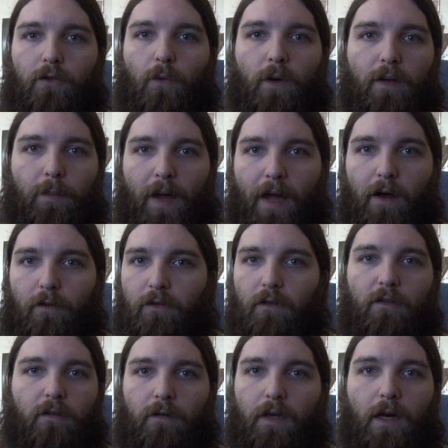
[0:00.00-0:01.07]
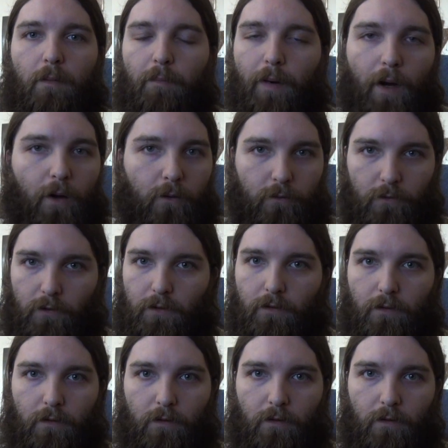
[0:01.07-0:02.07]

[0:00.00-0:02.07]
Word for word: twenty pounds. He's skin and bones.